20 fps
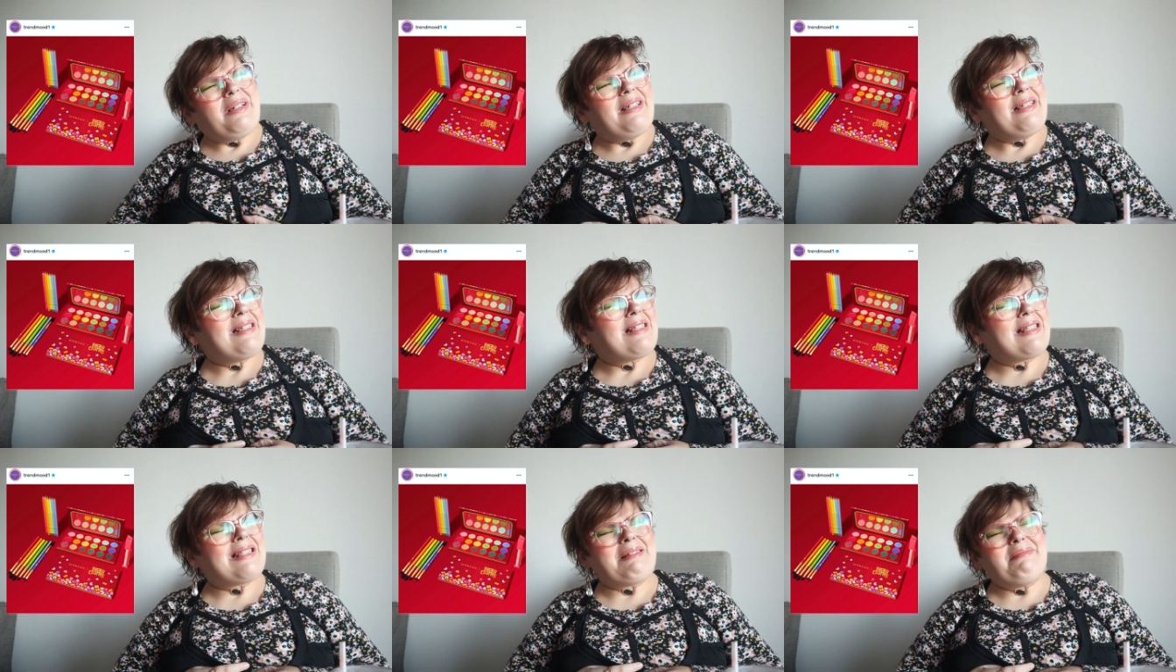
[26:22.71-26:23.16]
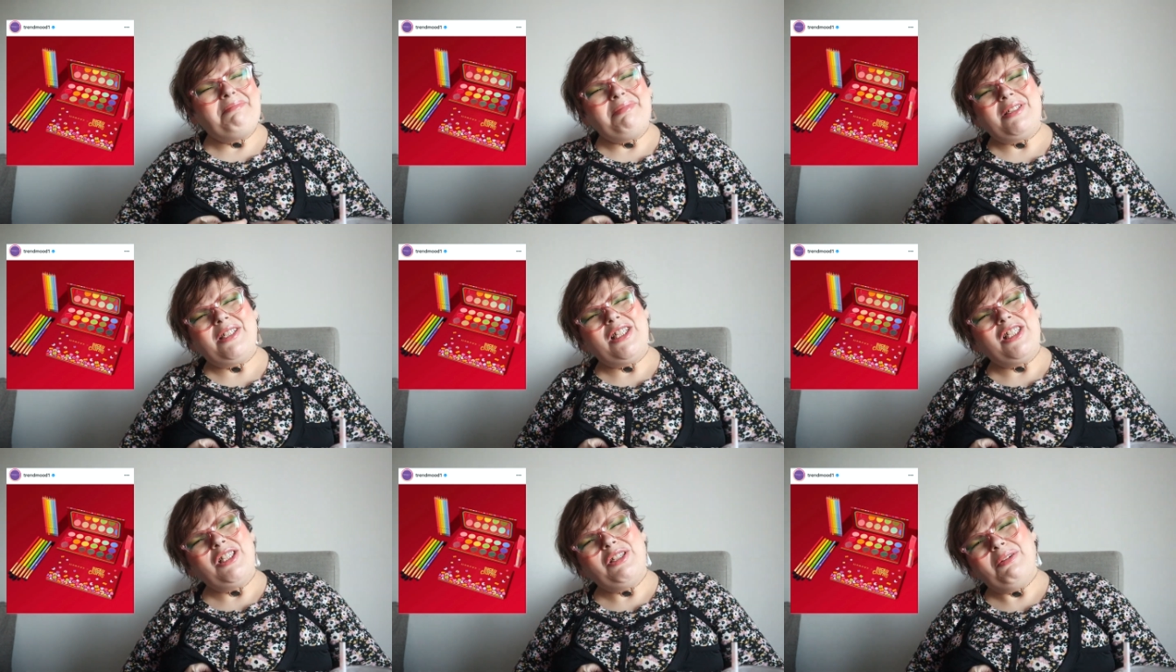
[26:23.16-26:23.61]
Does some,
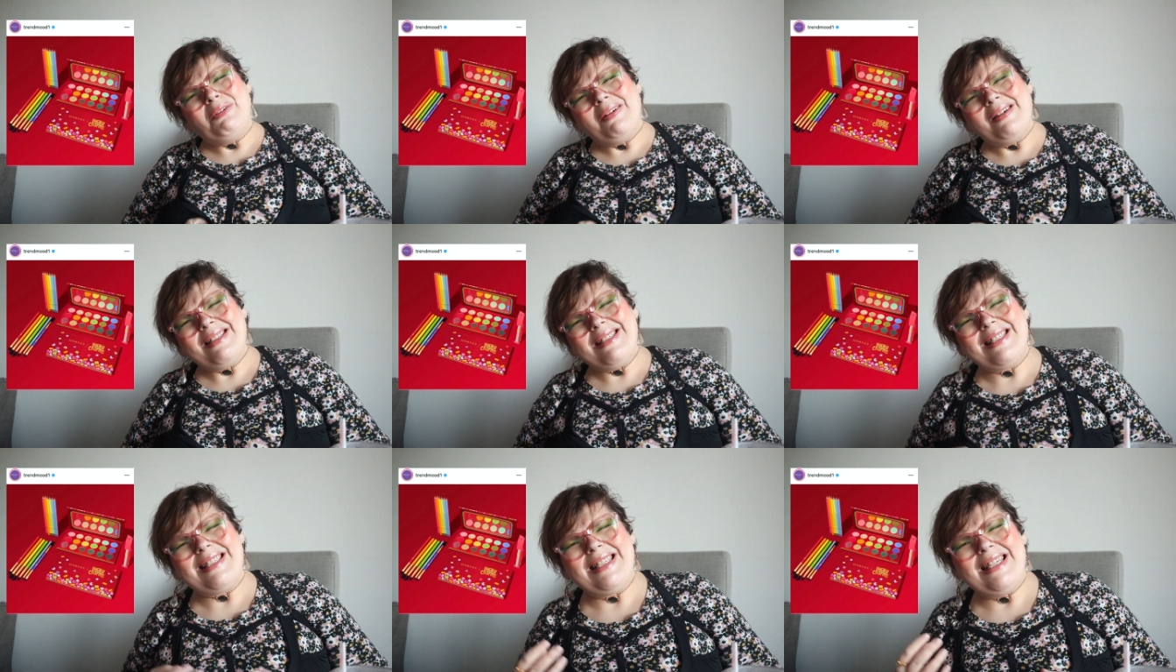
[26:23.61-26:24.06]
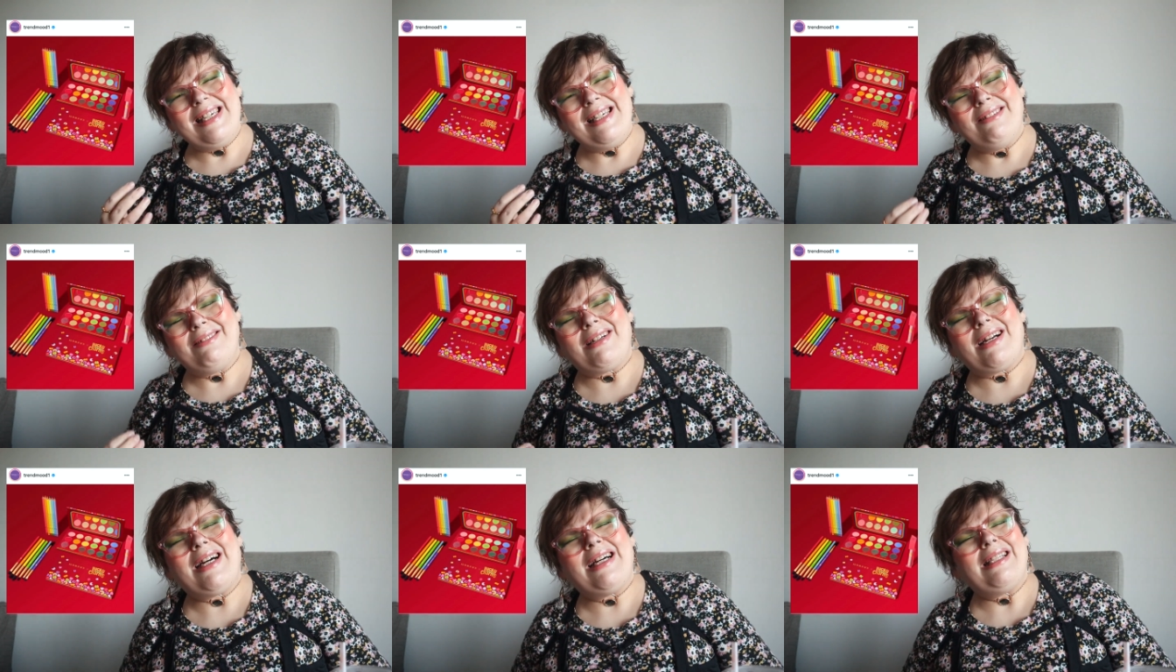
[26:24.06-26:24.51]
do you see
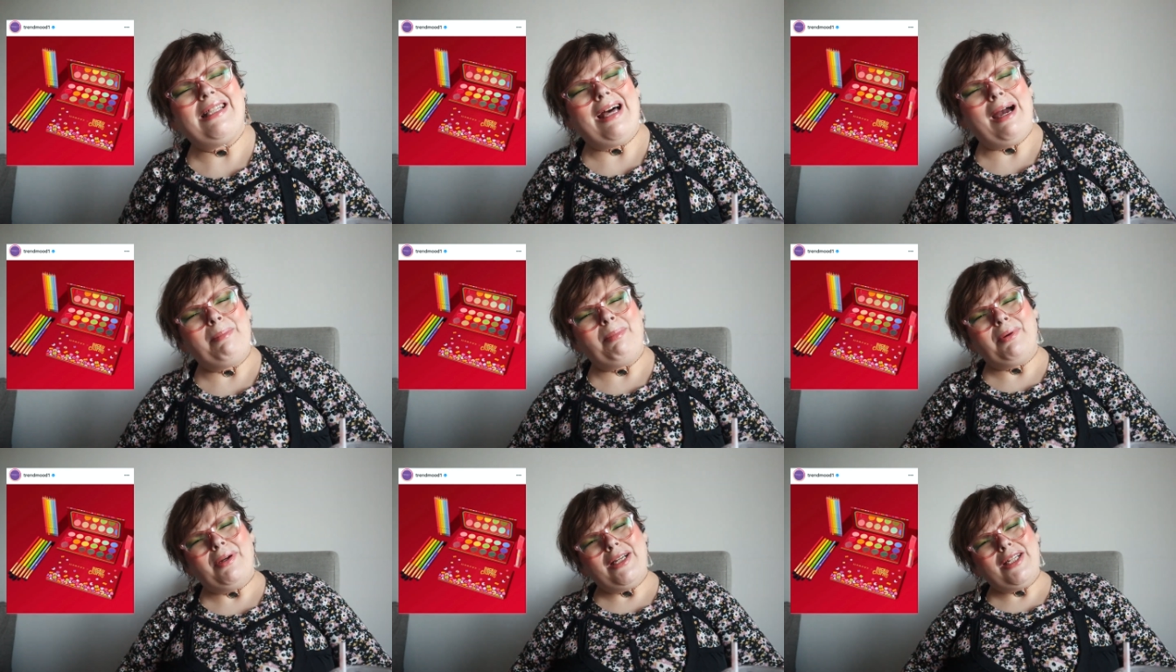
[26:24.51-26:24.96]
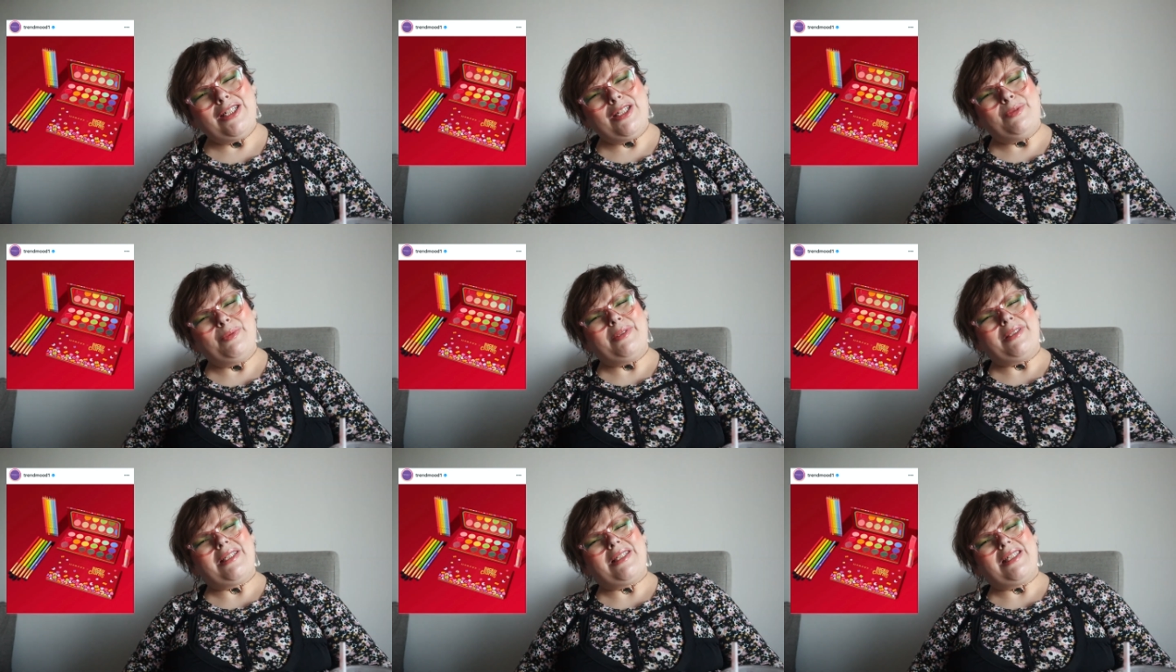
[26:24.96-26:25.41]
a collaboration
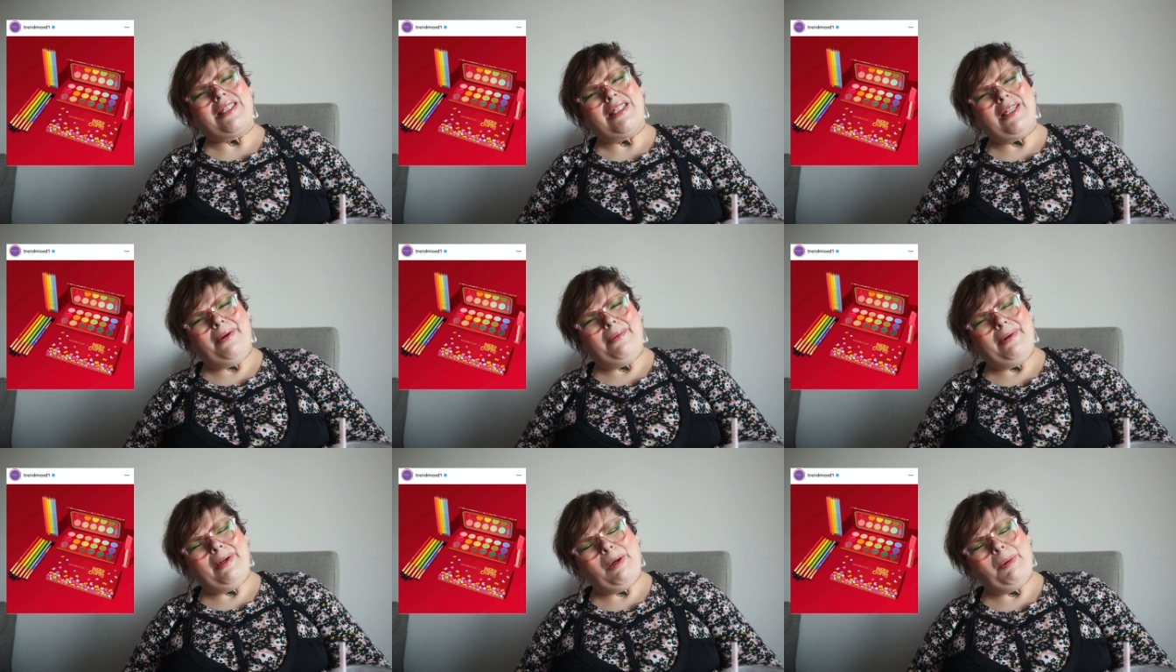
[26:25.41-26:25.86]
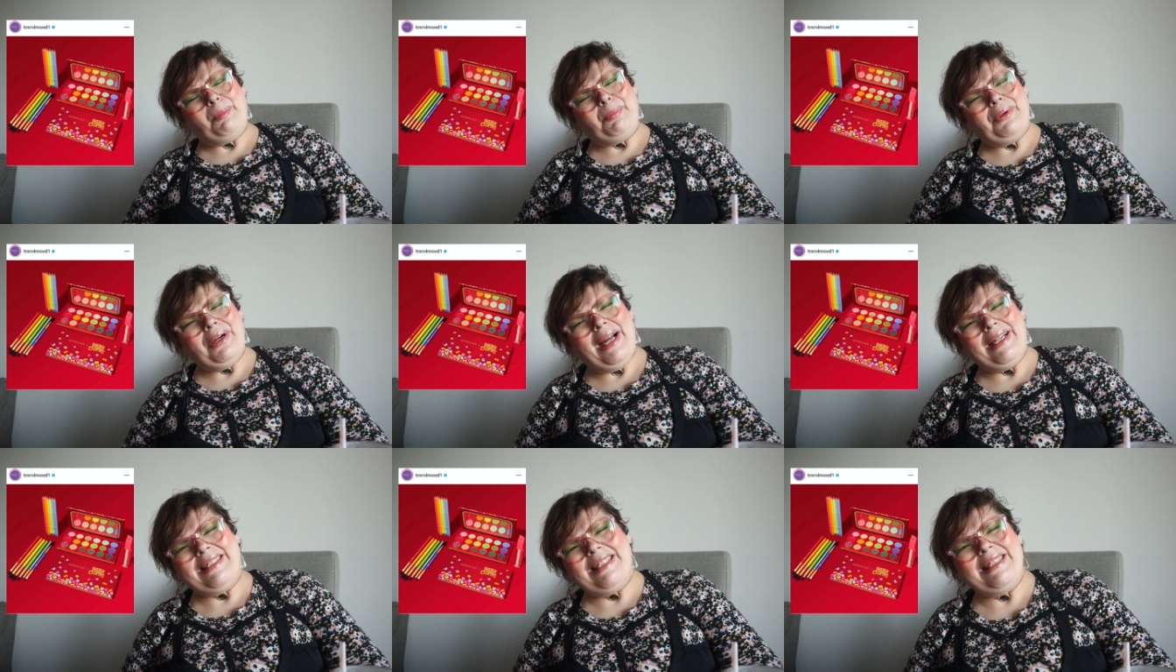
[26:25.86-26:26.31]
with the cereal
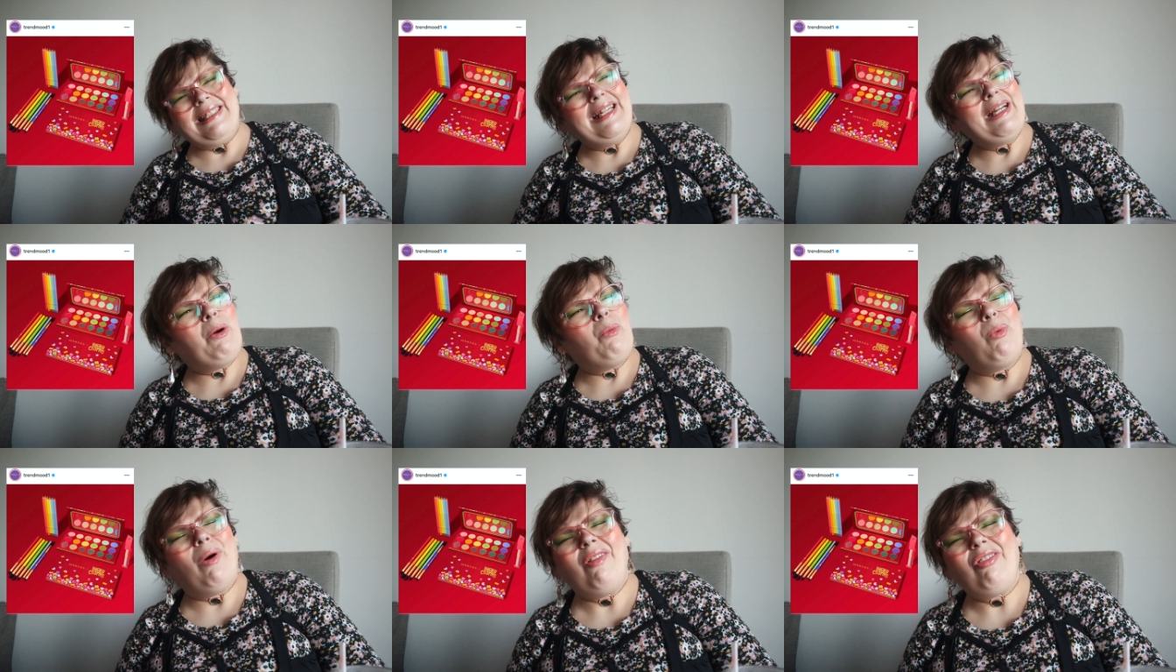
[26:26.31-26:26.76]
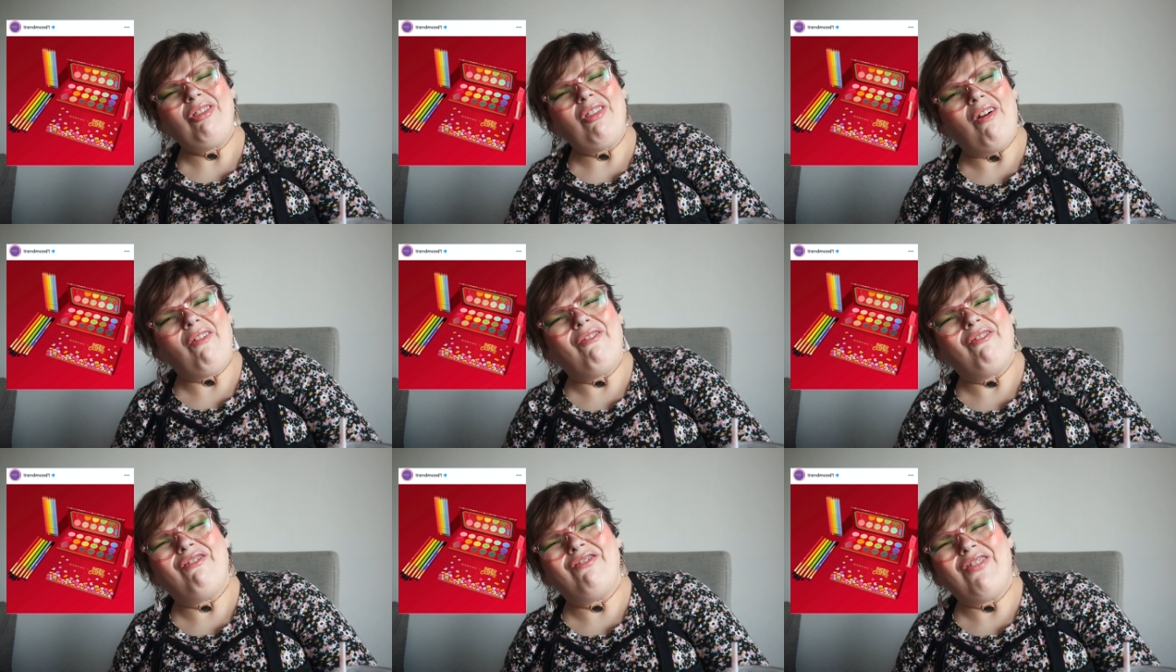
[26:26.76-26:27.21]
brand and think, what the
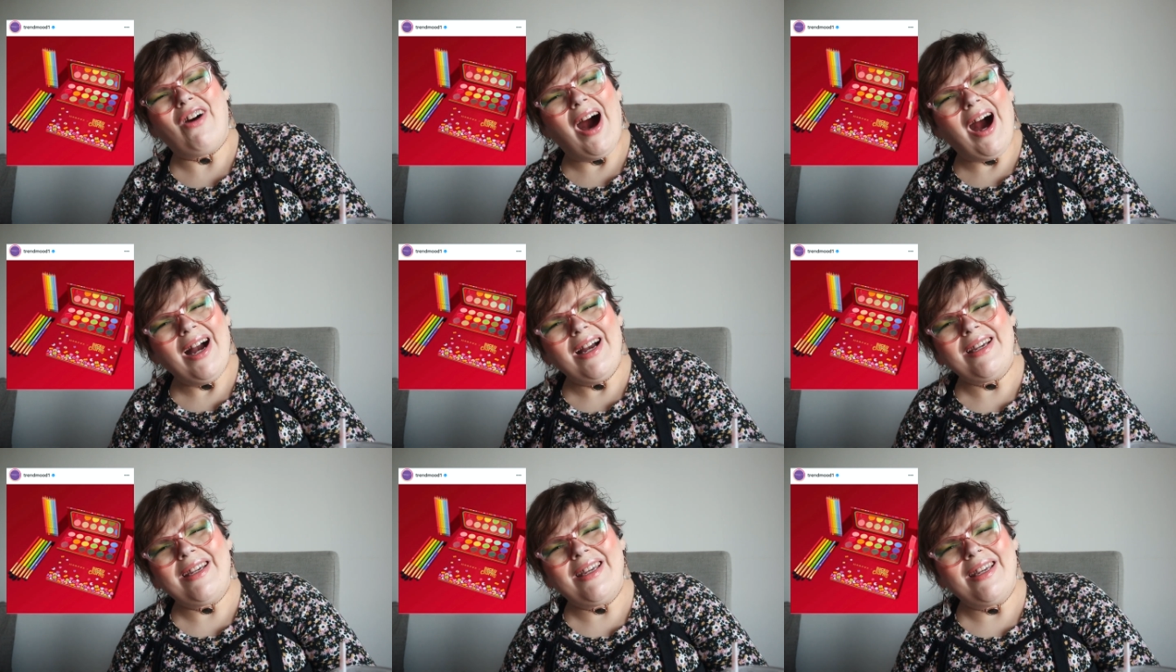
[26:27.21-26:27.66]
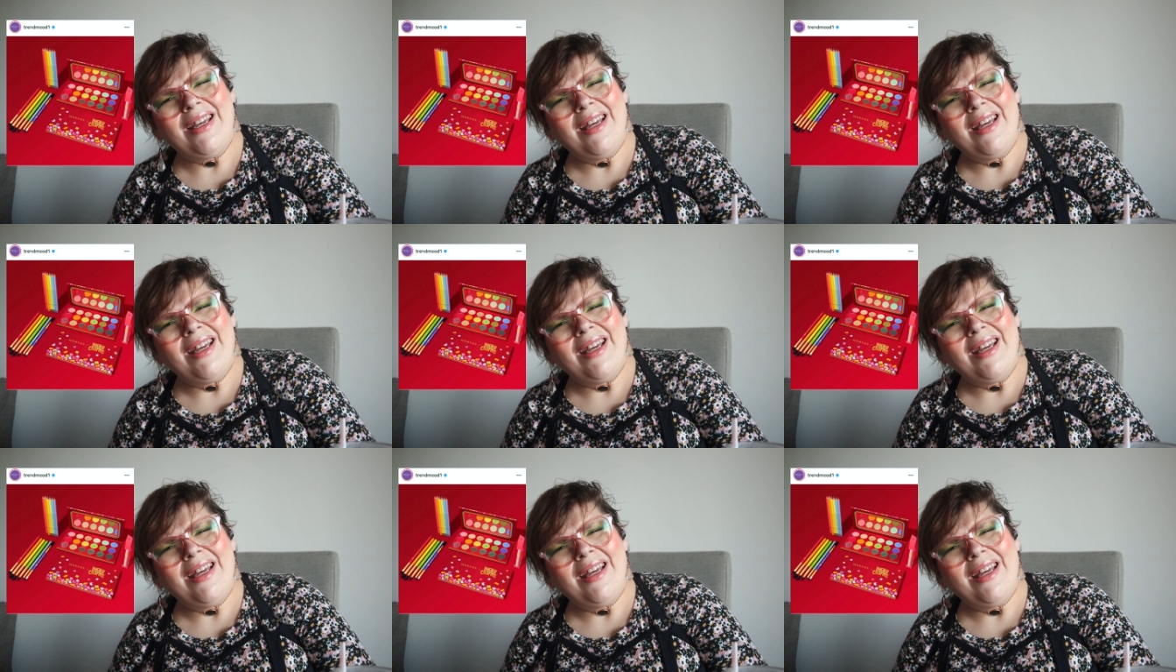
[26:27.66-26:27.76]
fuck?